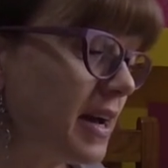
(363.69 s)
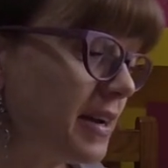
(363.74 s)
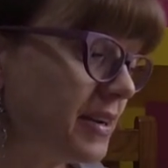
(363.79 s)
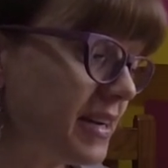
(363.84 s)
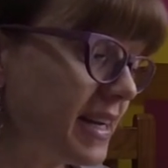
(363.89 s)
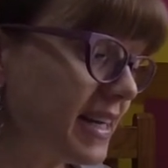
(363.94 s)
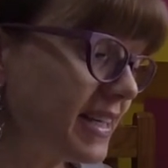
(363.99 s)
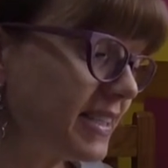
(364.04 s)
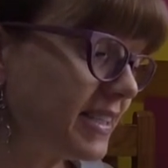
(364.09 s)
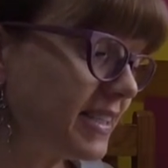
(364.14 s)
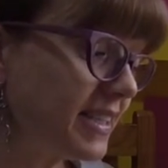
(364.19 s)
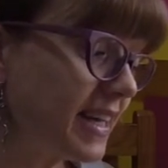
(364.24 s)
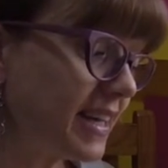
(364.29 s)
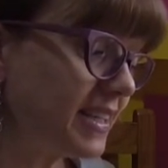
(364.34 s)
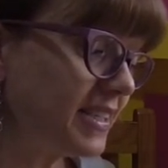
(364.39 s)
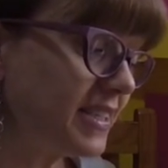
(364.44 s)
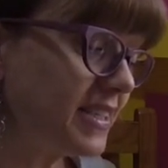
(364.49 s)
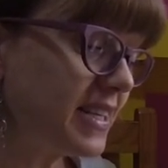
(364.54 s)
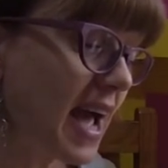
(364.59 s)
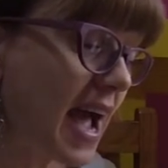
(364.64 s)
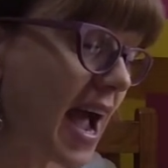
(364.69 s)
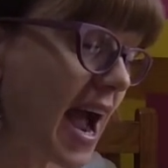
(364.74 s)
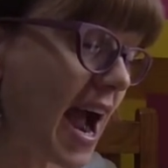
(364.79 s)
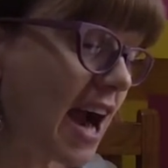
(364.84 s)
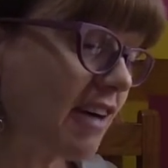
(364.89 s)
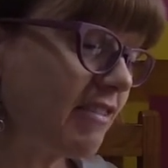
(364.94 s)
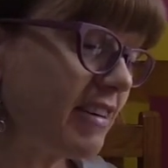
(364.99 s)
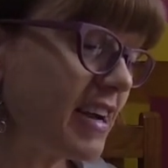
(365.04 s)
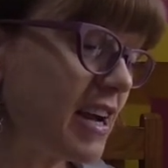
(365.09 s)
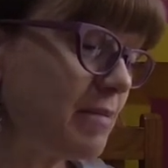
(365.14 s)
Next second,
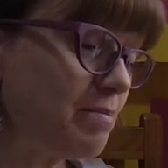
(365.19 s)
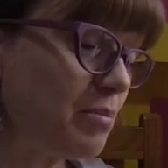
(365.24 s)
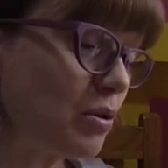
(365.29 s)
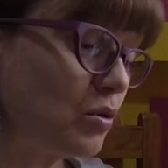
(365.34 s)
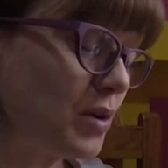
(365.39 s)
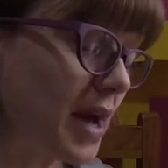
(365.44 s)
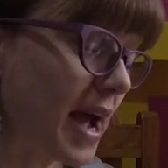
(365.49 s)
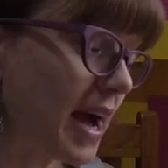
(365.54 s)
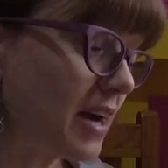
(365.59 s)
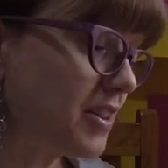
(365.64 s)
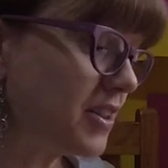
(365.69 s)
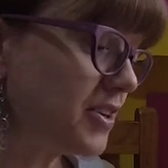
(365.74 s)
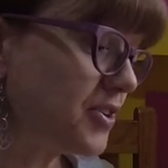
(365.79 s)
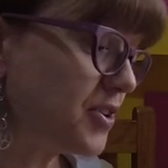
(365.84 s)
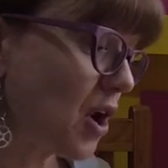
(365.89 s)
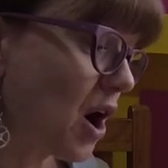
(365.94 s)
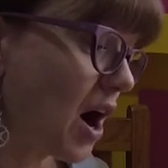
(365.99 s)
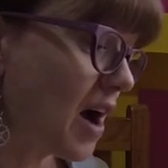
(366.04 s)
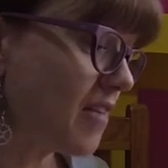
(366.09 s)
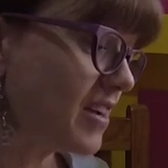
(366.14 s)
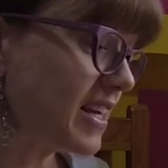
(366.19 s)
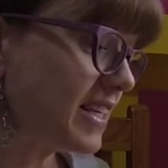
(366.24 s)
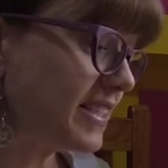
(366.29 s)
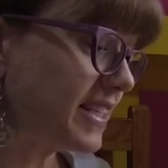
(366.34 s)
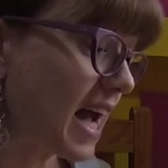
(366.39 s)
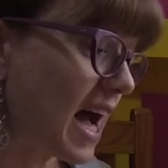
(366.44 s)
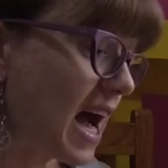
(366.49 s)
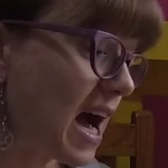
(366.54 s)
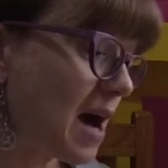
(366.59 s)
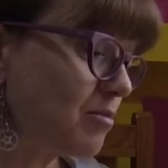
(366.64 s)
Harry had pulled out of the dive, his
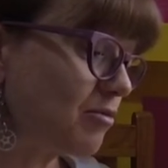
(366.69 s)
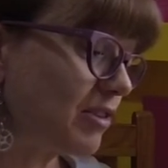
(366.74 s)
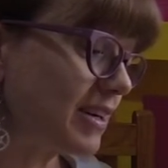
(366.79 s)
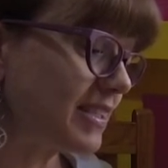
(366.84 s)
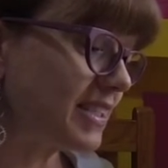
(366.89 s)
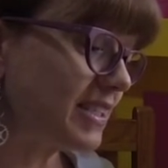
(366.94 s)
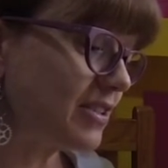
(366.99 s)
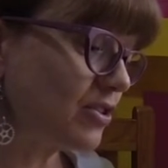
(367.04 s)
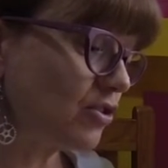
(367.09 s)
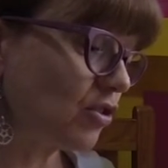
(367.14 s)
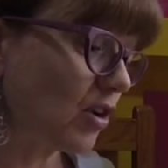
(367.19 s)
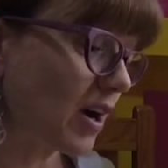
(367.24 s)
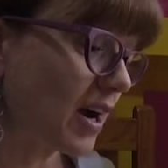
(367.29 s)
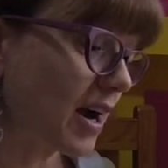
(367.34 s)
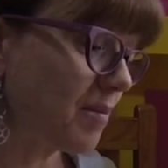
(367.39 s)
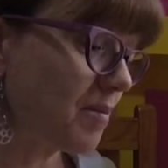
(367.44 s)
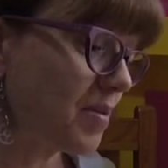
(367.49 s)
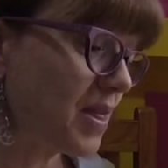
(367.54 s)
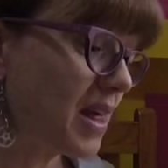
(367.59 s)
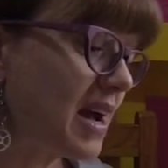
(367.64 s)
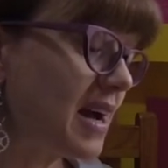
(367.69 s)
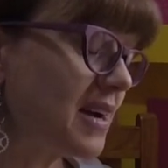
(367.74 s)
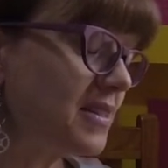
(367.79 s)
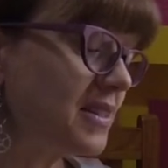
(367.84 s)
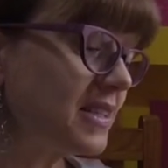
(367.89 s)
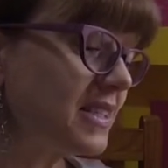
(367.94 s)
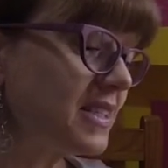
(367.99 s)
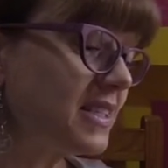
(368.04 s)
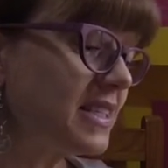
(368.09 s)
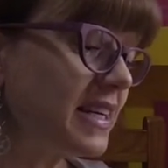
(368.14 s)
arm raised in triumph, the
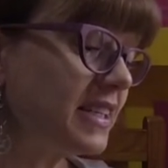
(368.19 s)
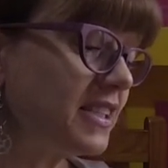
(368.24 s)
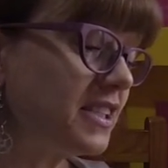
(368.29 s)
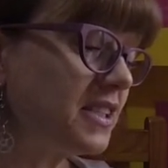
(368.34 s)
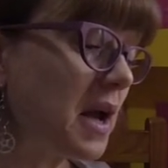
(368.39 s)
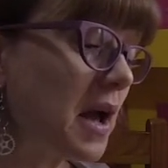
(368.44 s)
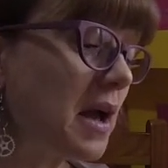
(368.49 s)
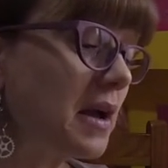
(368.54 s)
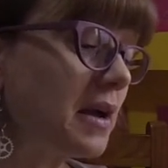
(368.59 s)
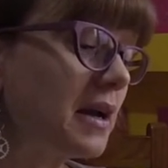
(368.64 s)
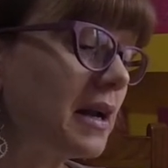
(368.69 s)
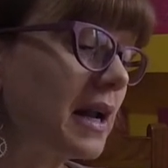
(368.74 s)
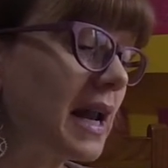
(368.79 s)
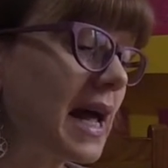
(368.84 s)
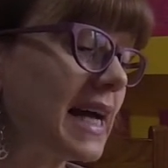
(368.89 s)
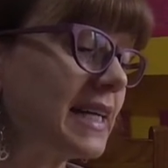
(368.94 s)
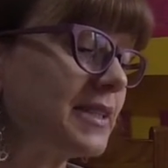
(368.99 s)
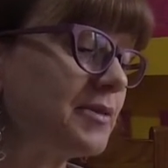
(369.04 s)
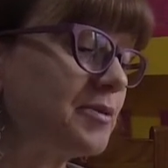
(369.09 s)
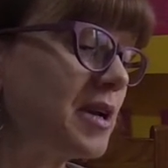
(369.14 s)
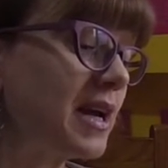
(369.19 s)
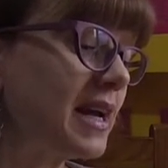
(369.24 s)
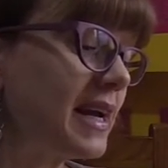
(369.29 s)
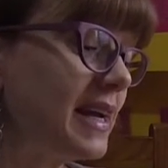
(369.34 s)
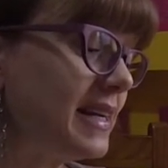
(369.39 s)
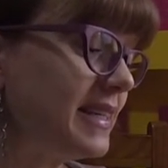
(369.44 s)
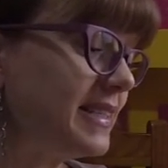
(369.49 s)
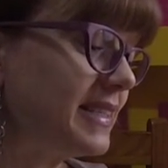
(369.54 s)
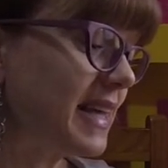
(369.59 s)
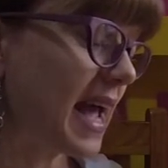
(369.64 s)
snitch clasped
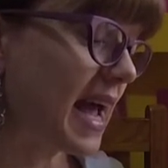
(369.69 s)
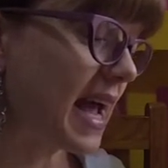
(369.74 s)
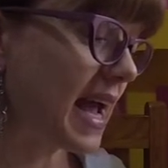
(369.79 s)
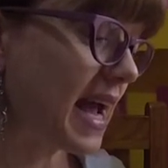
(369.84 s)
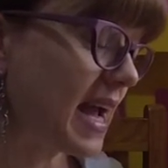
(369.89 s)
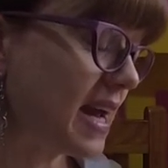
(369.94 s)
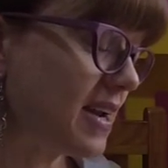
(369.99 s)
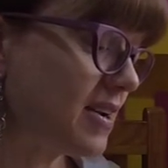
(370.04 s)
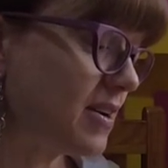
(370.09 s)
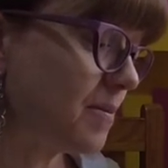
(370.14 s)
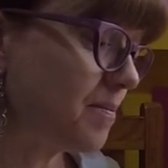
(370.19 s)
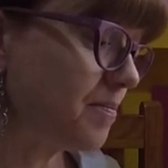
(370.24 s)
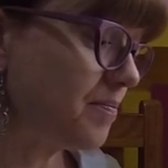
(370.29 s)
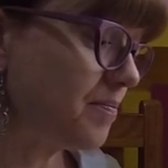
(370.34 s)
in his hand.